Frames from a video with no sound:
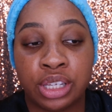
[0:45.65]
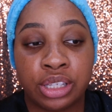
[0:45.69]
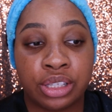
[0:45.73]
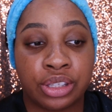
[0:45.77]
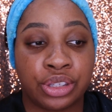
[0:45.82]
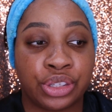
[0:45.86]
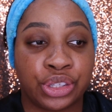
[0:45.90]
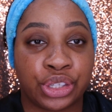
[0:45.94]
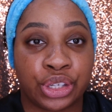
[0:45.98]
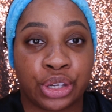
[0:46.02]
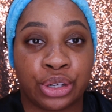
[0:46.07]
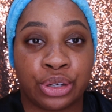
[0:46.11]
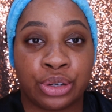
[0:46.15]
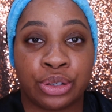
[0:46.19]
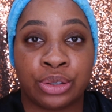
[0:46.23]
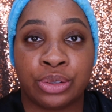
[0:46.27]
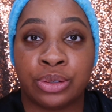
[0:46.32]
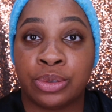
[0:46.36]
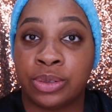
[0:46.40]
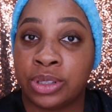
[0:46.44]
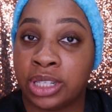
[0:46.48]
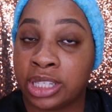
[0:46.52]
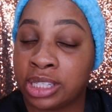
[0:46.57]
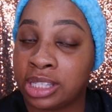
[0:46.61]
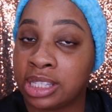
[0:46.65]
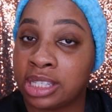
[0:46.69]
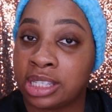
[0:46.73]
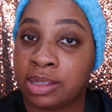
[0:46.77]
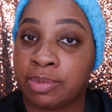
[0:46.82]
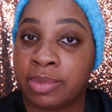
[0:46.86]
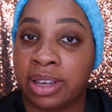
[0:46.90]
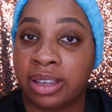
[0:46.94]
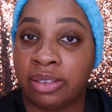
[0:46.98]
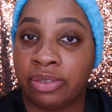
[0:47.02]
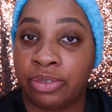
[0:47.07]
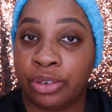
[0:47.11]
So this is
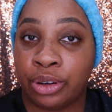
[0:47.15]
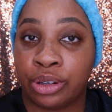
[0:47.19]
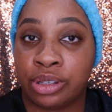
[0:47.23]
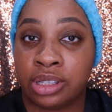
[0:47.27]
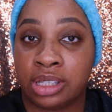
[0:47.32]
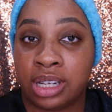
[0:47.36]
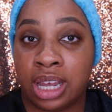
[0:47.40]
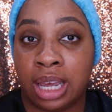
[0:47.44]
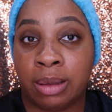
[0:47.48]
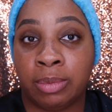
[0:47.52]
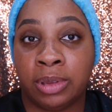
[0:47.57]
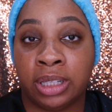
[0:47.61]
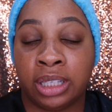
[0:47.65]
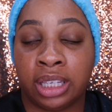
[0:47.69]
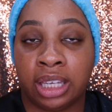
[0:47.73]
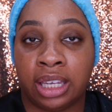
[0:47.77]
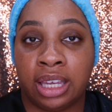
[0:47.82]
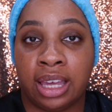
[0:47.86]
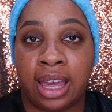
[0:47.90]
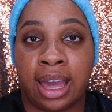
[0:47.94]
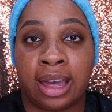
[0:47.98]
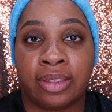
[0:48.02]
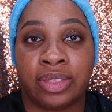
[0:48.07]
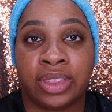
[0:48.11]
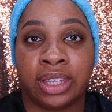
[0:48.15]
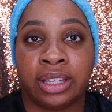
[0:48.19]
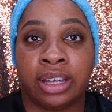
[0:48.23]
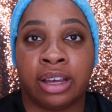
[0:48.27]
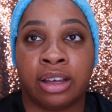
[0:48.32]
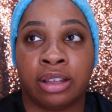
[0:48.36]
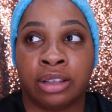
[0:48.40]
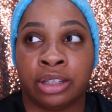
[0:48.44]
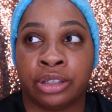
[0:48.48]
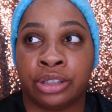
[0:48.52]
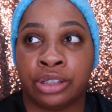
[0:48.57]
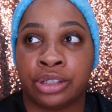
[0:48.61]
my first time looking at the
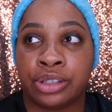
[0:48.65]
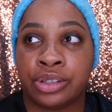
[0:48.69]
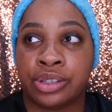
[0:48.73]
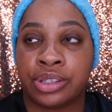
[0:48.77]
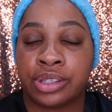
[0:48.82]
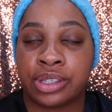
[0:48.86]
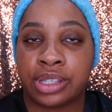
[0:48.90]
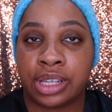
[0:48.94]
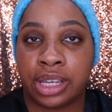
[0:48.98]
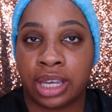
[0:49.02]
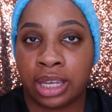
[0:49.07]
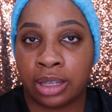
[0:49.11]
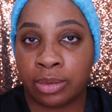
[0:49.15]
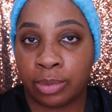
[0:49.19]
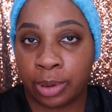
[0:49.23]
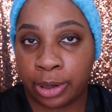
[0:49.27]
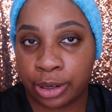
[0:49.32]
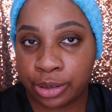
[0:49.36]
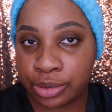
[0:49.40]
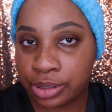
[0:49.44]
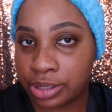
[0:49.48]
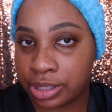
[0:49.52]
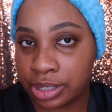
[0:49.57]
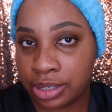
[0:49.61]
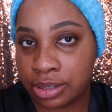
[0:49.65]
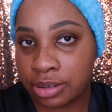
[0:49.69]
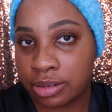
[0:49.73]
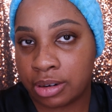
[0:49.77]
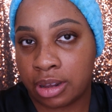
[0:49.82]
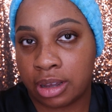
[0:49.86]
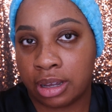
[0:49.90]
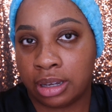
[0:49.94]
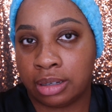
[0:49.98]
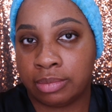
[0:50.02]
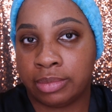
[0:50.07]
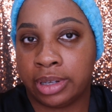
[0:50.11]
colors in
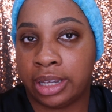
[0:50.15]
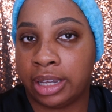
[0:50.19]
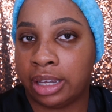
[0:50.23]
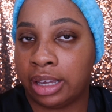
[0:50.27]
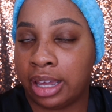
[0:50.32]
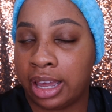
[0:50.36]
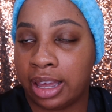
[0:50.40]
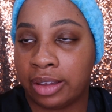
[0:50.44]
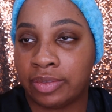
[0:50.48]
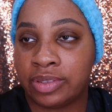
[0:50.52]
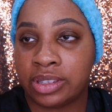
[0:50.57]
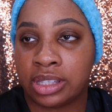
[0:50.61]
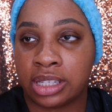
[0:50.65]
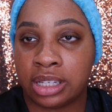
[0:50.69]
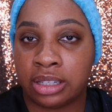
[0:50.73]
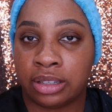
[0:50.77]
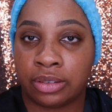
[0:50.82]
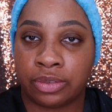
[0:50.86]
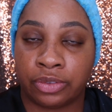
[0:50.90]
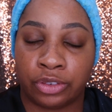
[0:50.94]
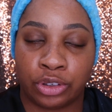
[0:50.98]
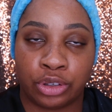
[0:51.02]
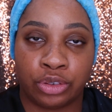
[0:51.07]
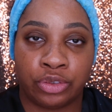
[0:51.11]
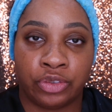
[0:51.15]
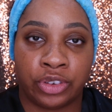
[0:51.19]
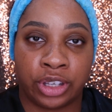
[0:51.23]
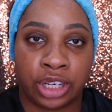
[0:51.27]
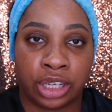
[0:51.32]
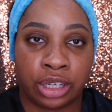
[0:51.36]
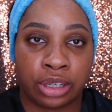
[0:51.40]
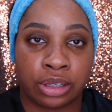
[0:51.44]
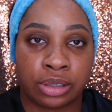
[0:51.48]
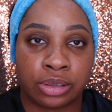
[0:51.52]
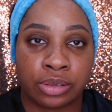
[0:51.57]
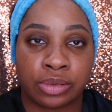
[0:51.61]
person. I have seen a few
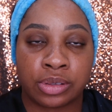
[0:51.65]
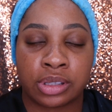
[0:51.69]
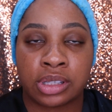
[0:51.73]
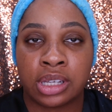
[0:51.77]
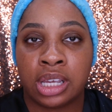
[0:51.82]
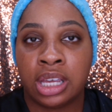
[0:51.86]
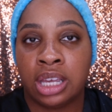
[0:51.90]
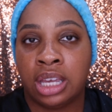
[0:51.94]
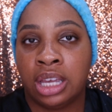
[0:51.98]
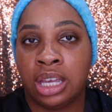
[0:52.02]
videos